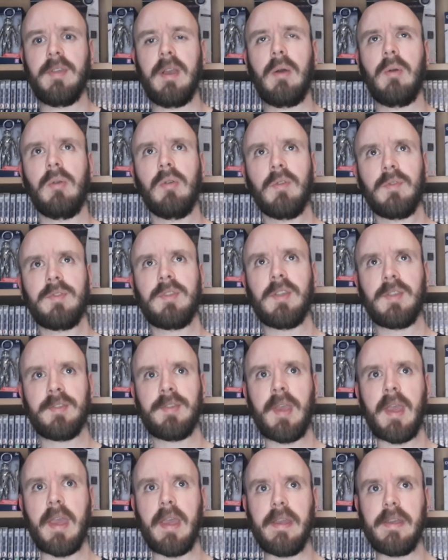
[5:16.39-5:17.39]
I would love to
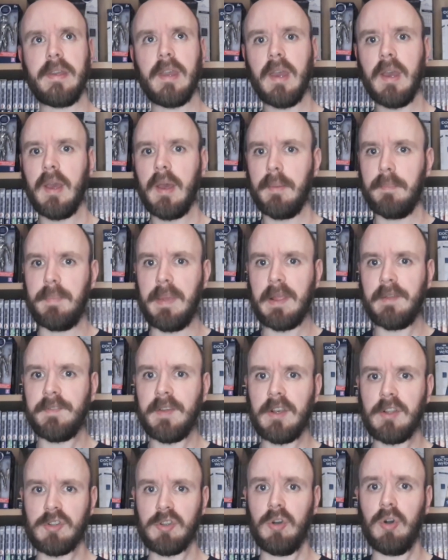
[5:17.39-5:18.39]
see Big
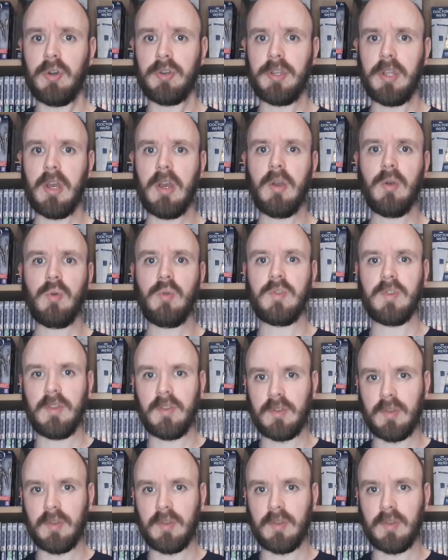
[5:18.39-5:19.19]
Finish Audios